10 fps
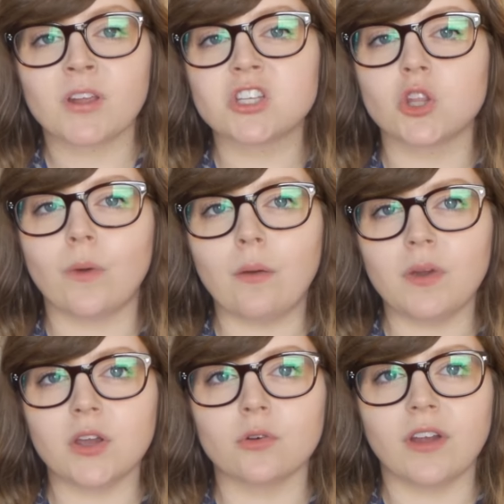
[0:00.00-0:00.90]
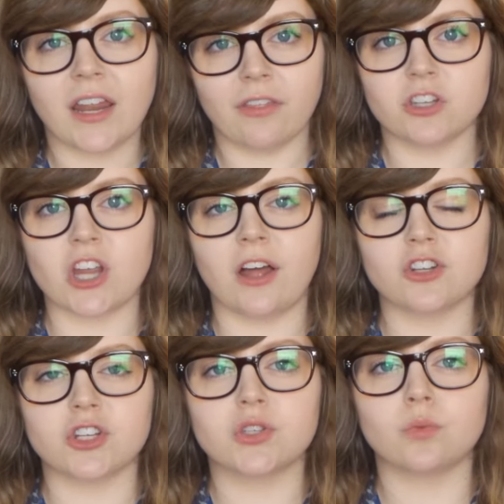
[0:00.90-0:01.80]
So the way we created the
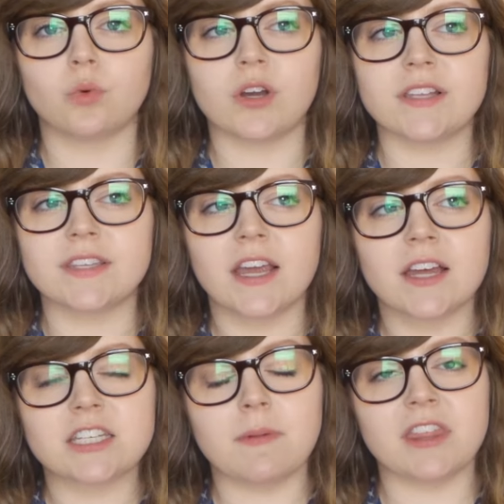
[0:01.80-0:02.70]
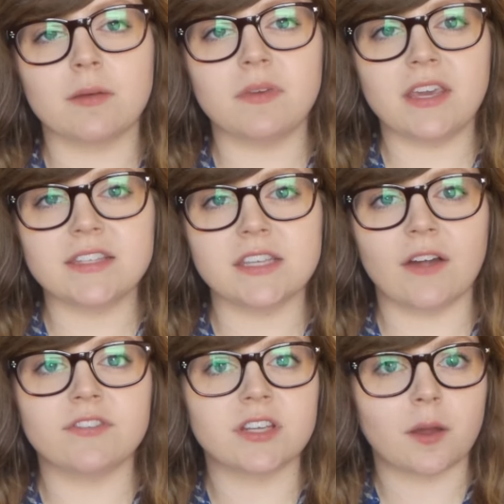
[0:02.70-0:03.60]
challenges was to make them easy
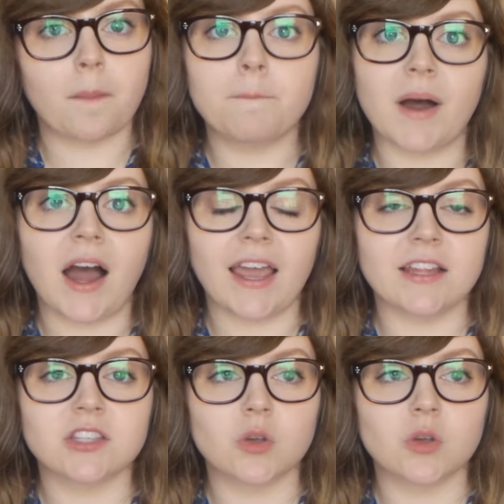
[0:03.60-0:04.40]
enough to combine.